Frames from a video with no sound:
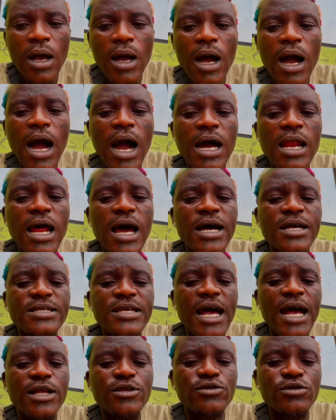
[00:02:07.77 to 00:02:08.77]
Alan
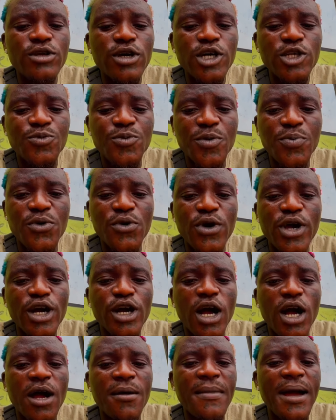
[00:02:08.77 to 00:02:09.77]
said, to those people who
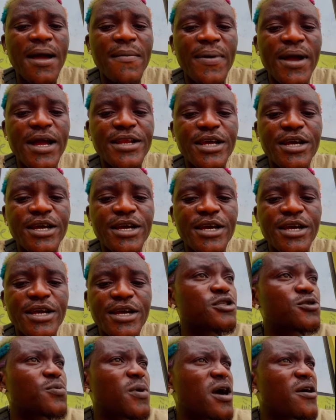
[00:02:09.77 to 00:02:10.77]
come my birthday, no go
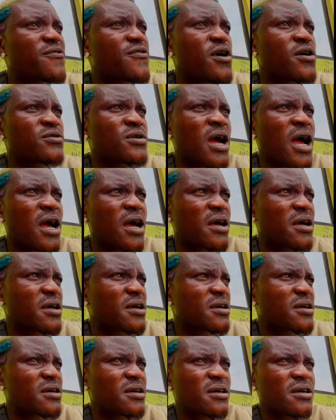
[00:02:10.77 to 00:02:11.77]
spoil for now.
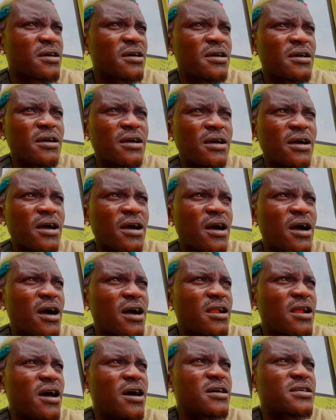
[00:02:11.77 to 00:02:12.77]

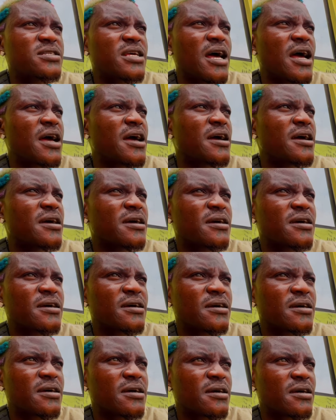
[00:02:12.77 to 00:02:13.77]
Alan said,
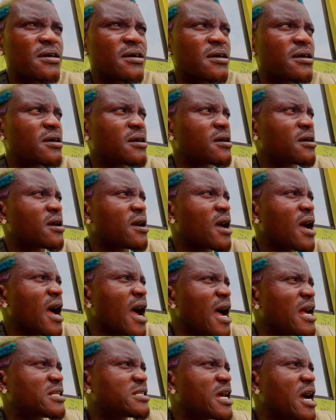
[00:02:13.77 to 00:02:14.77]

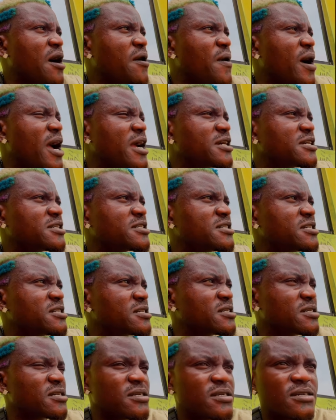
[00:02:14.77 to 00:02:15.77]
I just want
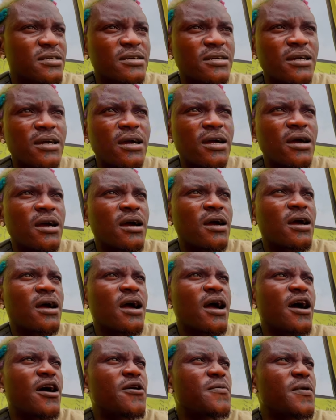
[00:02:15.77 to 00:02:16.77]

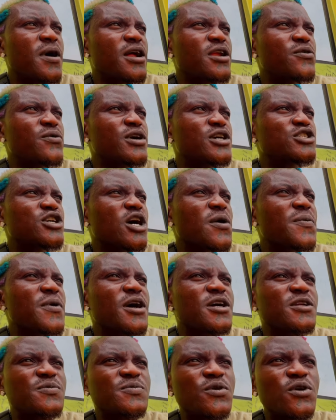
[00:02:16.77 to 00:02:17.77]
everybody will
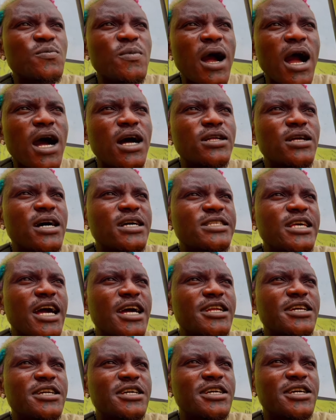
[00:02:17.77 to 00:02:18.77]
support me. My mother send
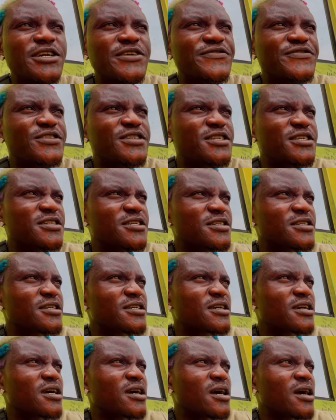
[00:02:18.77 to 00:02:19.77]
the gift.
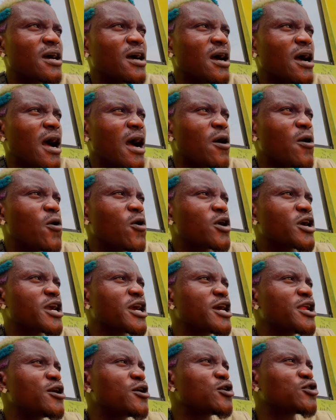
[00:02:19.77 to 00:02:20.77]

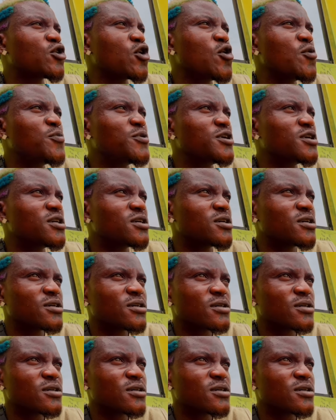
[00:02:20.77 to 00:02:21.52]
Okay, Toby.